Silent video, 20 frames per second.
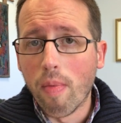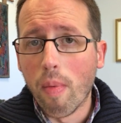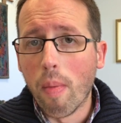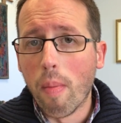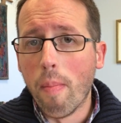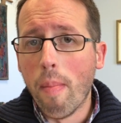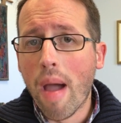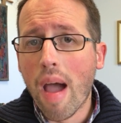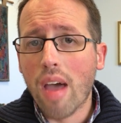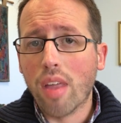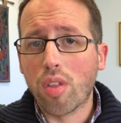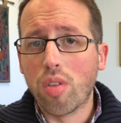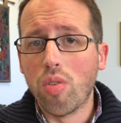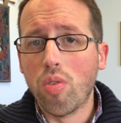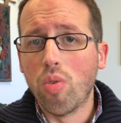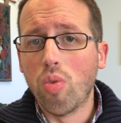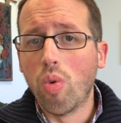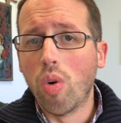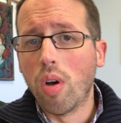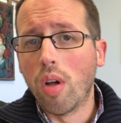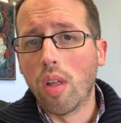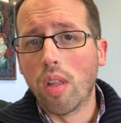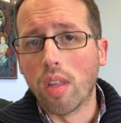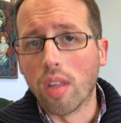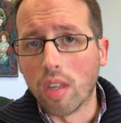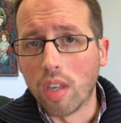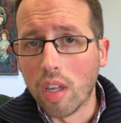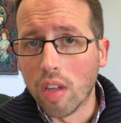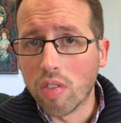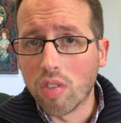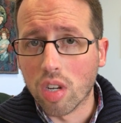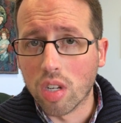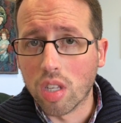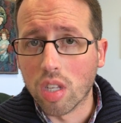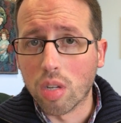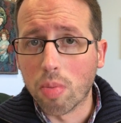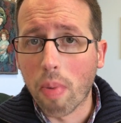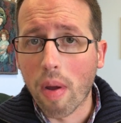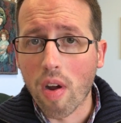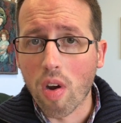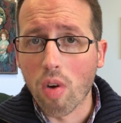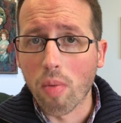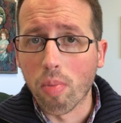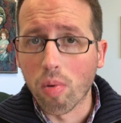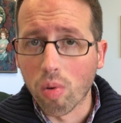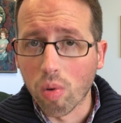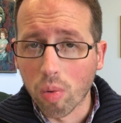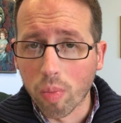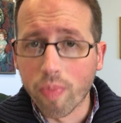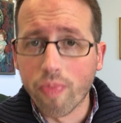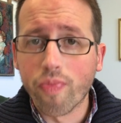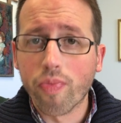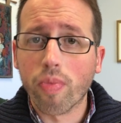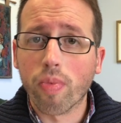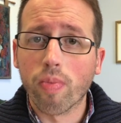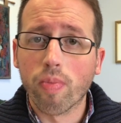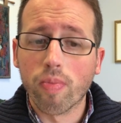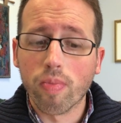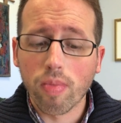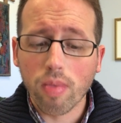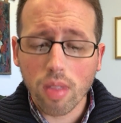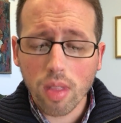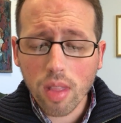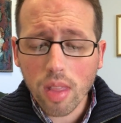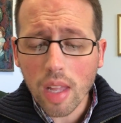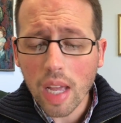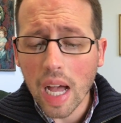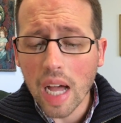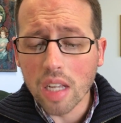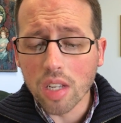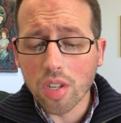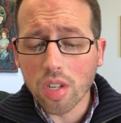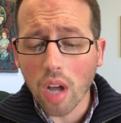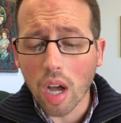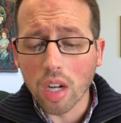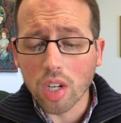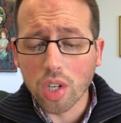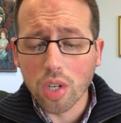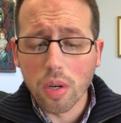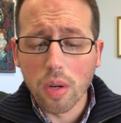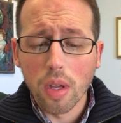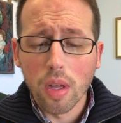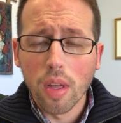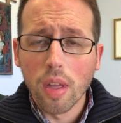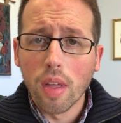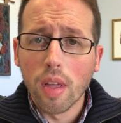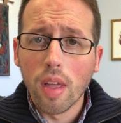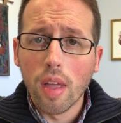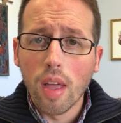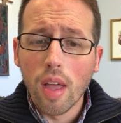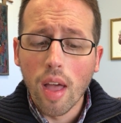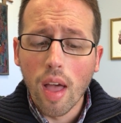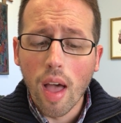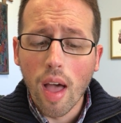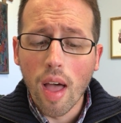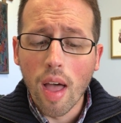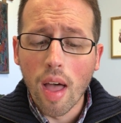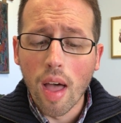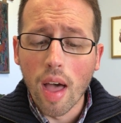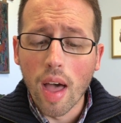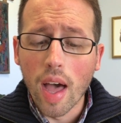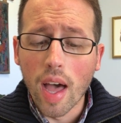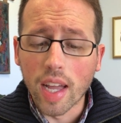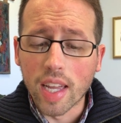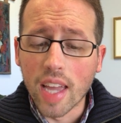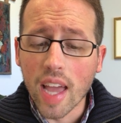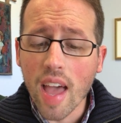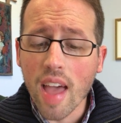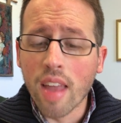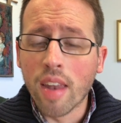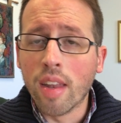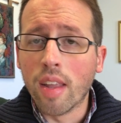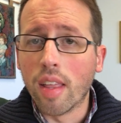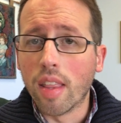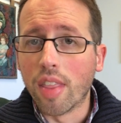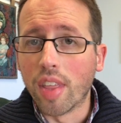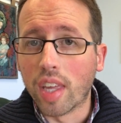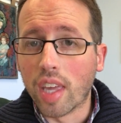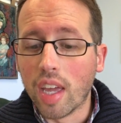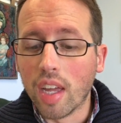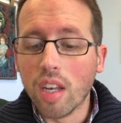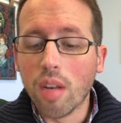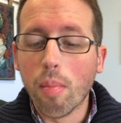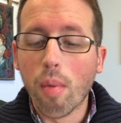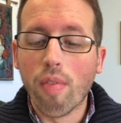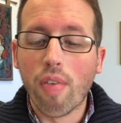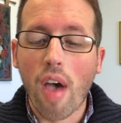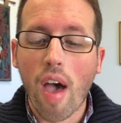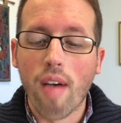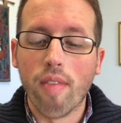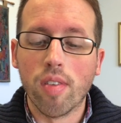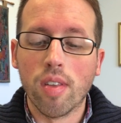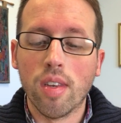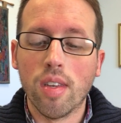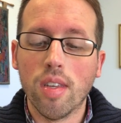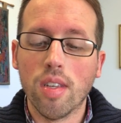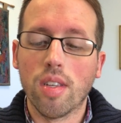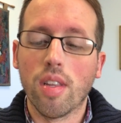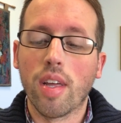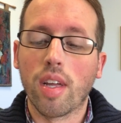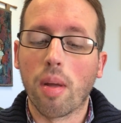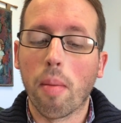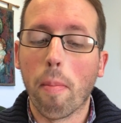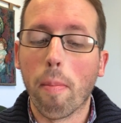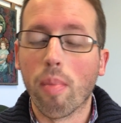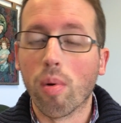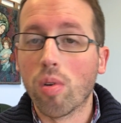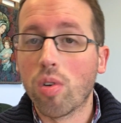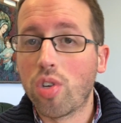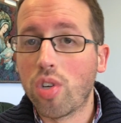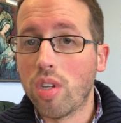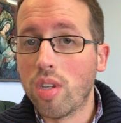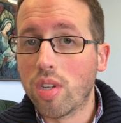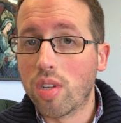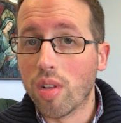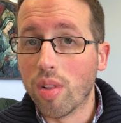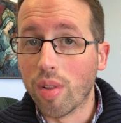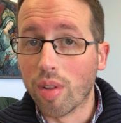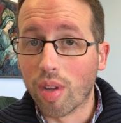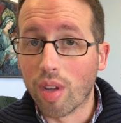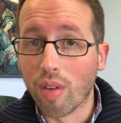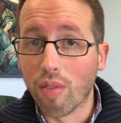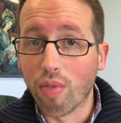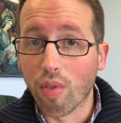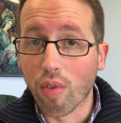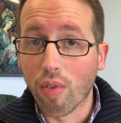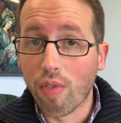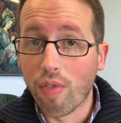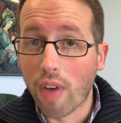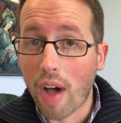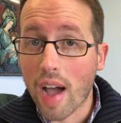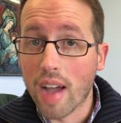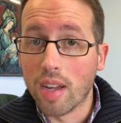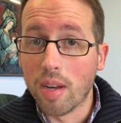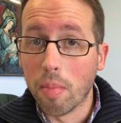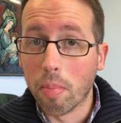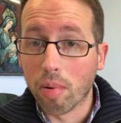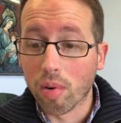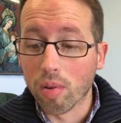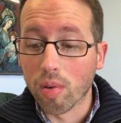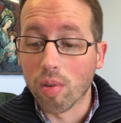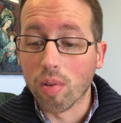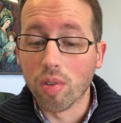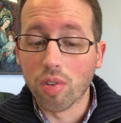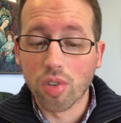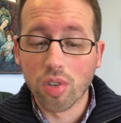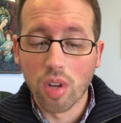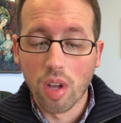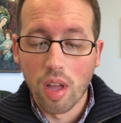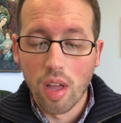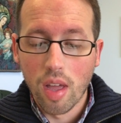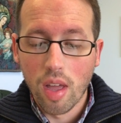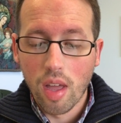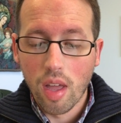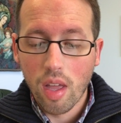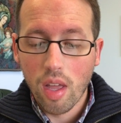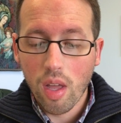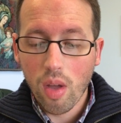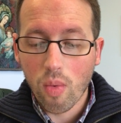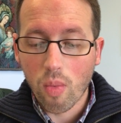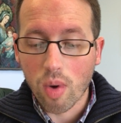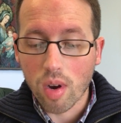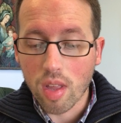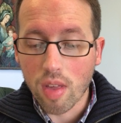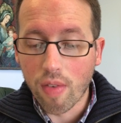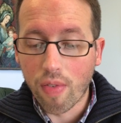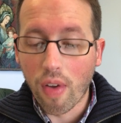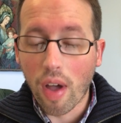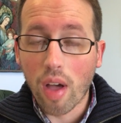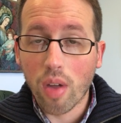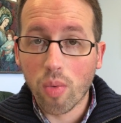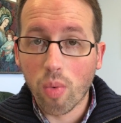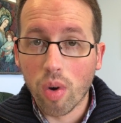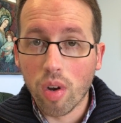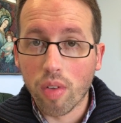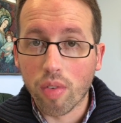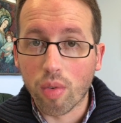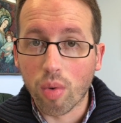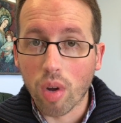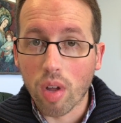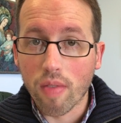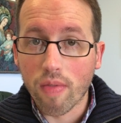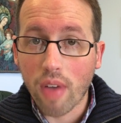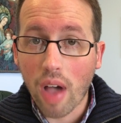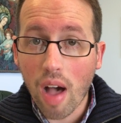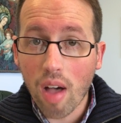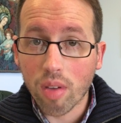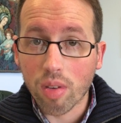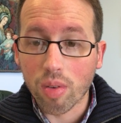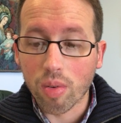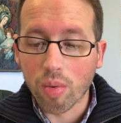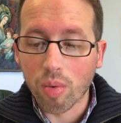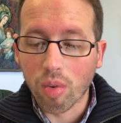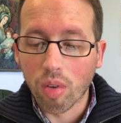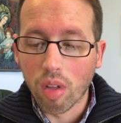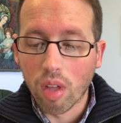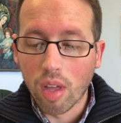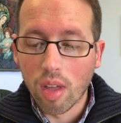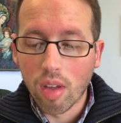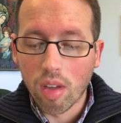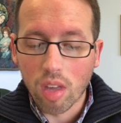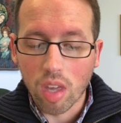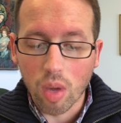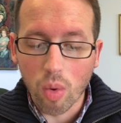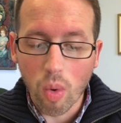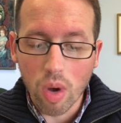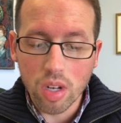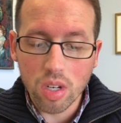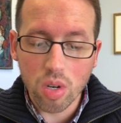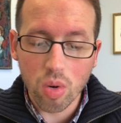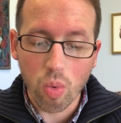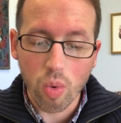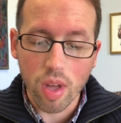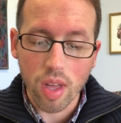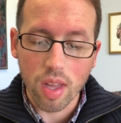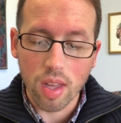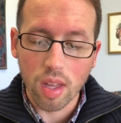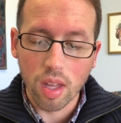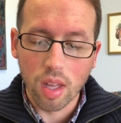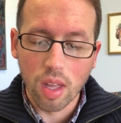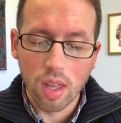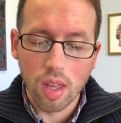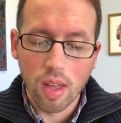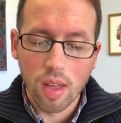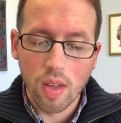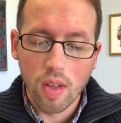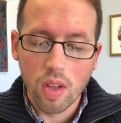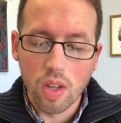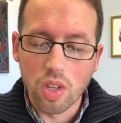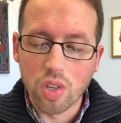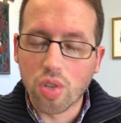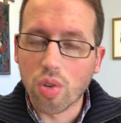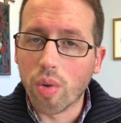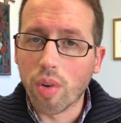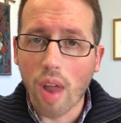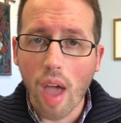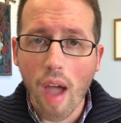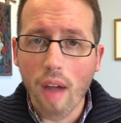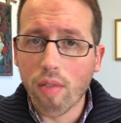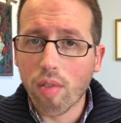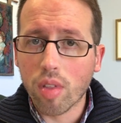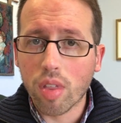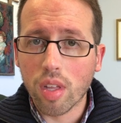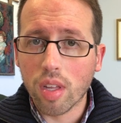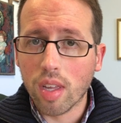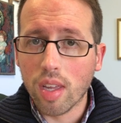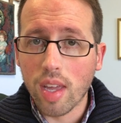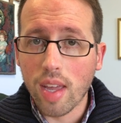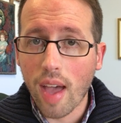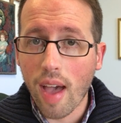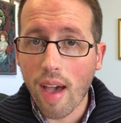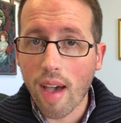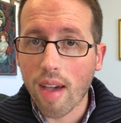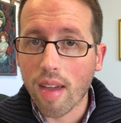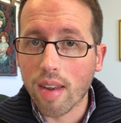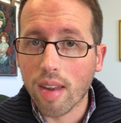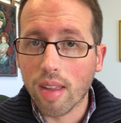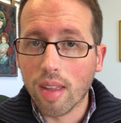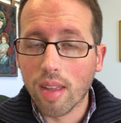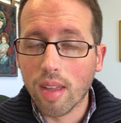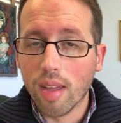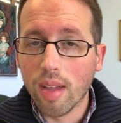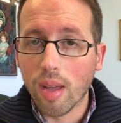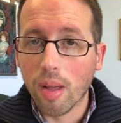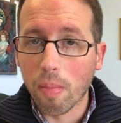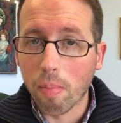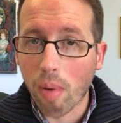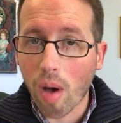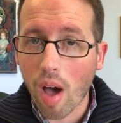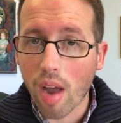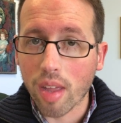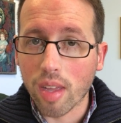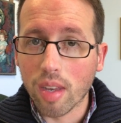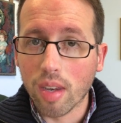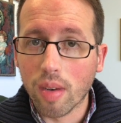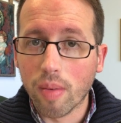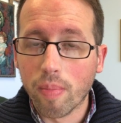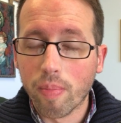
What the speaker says: Matthew gives us this parable as such. Again, the kingdom of heaven is like a merchant looking for fine pearls. When he found one of great value, he went away and sold everything he had and bought it.